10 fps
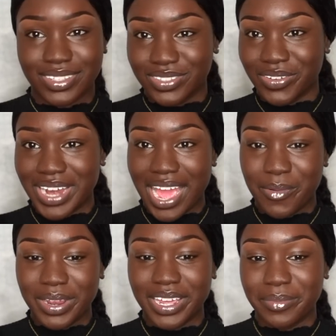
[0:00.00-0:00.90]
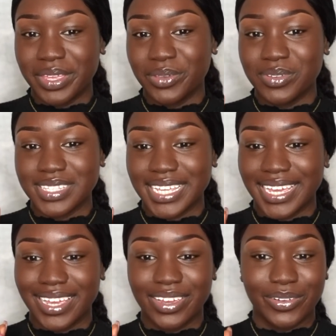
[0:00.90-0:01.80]
So now we're going to be
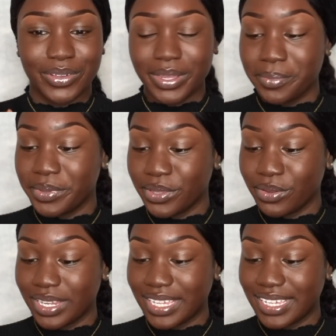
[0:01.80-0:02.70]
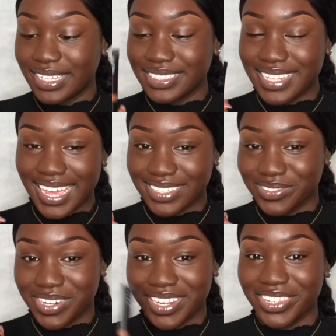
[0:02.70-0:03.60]
using Huda Beauty's
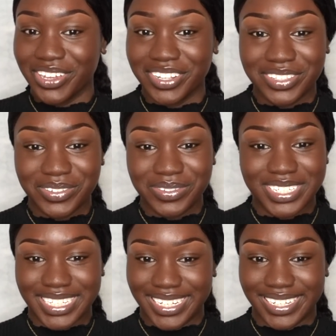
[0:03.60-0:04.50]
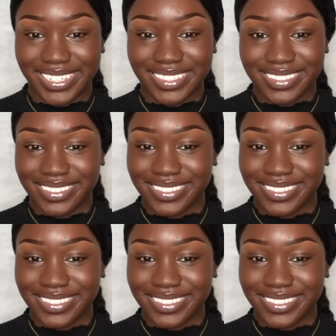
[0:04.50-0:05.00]
Hazelnut 32G.